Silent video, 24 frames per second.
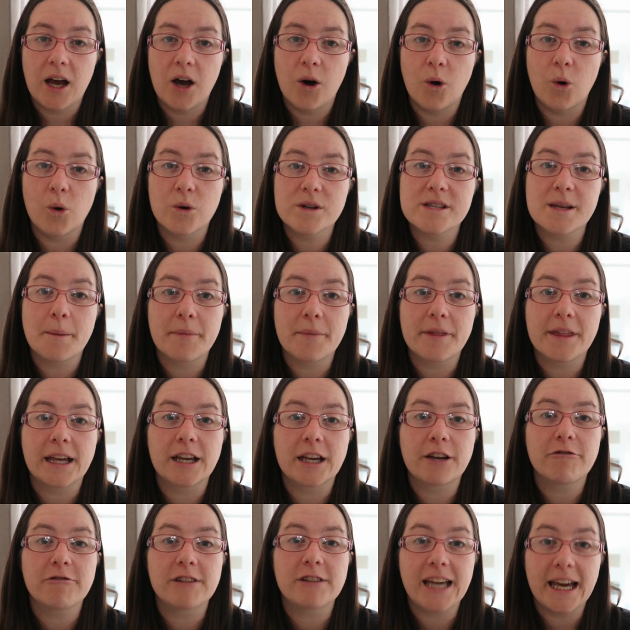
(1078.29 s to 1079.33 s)
or something
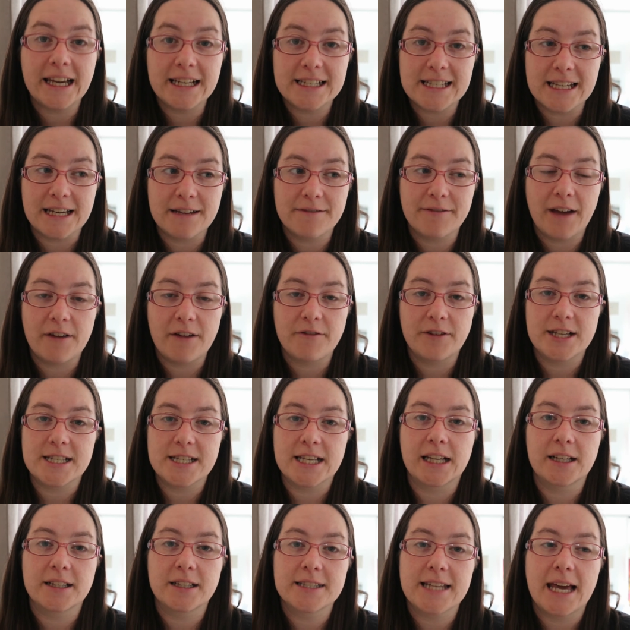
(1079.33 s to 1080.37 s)
creative every
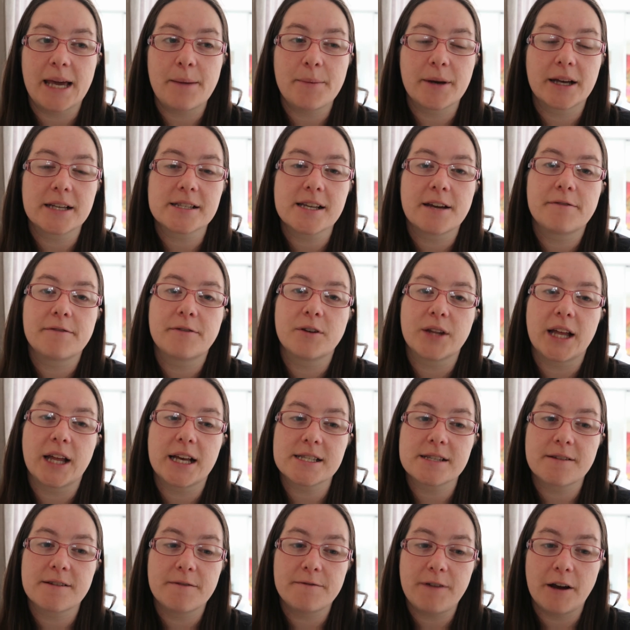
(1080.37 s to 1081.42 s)
single day because I feel
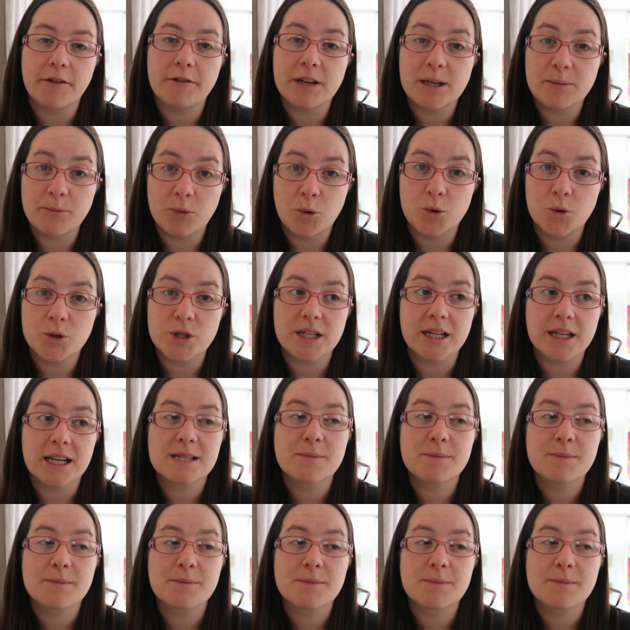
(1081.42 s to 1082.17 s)
that's very important,